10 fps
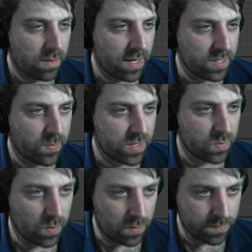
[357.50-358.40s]
that is a bit
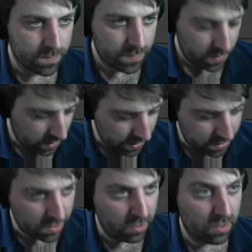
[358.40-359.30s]
small. So let's
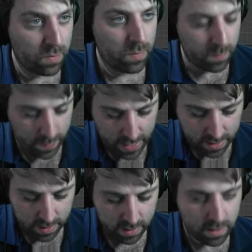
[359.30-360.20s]
go
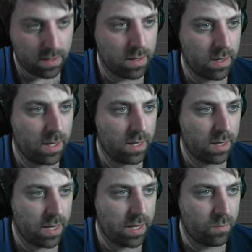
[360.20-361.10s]
back in
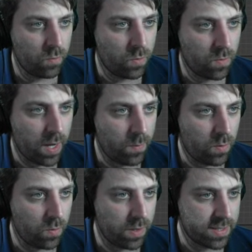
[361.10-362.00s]
and we'll grab
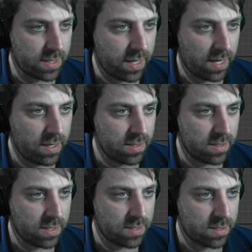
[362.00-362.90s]
all this again
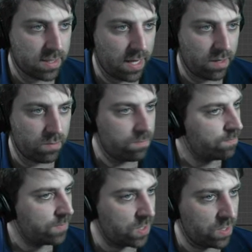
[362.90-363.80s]
and let's scale.
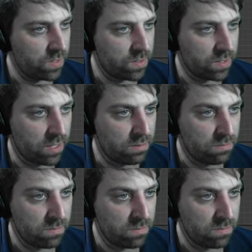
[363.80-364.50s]
Not you, son.